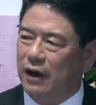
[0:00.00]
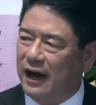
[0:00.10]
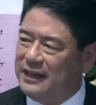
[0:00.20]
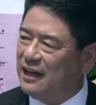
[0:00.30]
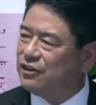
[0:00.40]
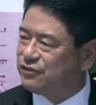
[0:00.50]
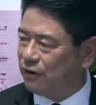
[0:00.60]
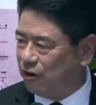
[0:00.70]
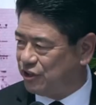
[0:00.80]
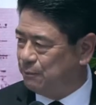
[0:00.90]
a young
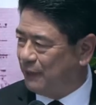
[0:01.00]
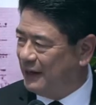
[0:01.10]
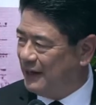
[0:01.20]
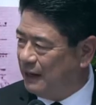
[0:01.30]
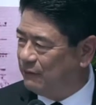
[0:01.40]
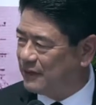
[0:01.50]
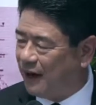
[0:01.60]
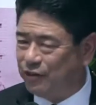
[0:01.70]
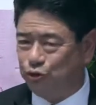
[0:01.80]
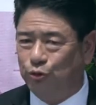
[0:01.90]
sergeant by the name of
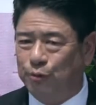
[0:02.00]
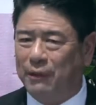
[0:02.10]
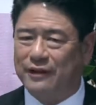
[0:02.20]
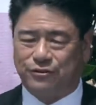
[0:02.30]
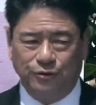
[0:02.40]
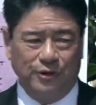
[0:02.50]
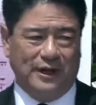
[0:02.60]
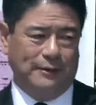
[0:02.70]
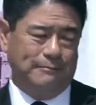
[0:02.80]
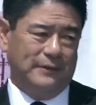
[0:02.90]
Kazuo Masuda